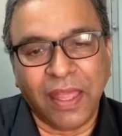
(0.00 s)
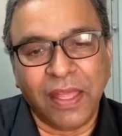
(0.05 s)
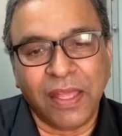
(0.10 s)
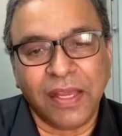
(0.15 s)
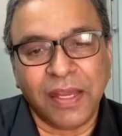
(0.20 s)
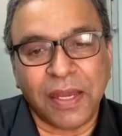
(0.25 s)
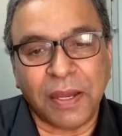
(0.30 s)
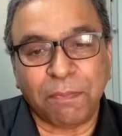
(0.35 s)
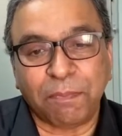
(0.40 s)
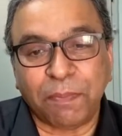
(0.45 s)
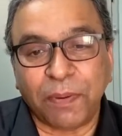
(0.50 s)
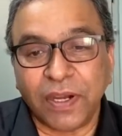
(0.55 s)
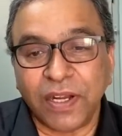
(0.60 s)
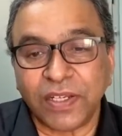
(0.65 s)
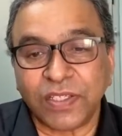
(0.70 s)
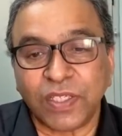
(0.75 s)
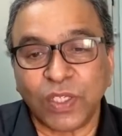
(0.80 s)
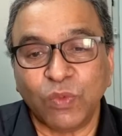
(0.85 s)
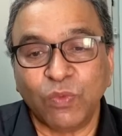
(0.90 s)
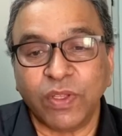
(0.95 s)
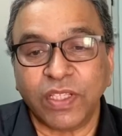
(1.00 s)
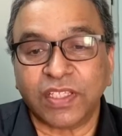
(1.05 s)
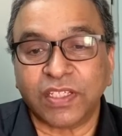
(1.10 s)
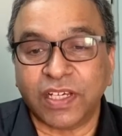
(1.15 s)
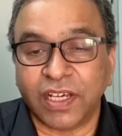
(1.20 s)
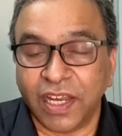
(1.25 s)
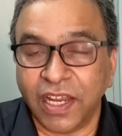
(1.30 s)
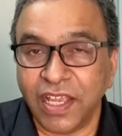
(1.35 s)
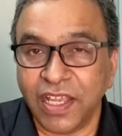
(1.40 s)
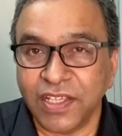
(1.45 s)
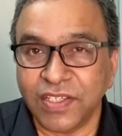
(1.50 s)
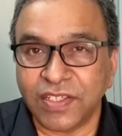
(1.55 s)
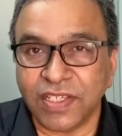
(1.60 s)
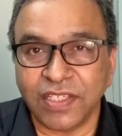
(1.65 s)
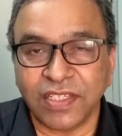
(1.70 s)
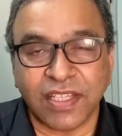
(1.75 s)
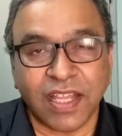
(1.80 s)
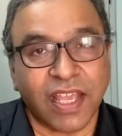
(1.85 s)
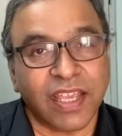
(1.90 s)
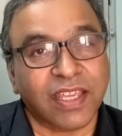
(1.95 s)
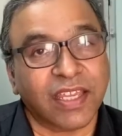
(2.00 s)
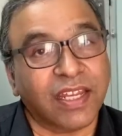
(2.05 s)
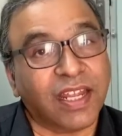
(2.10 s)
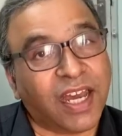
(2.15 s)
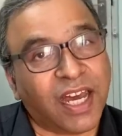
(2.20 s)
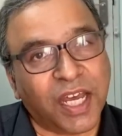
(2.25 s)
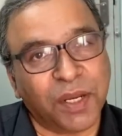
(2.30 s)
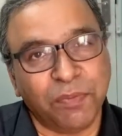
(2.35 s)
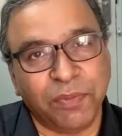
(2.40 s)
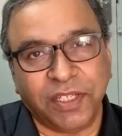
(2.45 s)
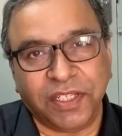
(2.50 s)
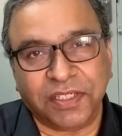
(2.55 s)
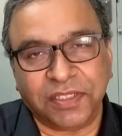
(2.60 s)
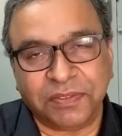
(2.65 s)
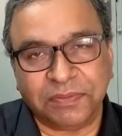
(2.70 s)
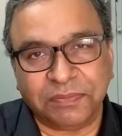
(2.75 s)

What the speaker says: A person with courage is like an army.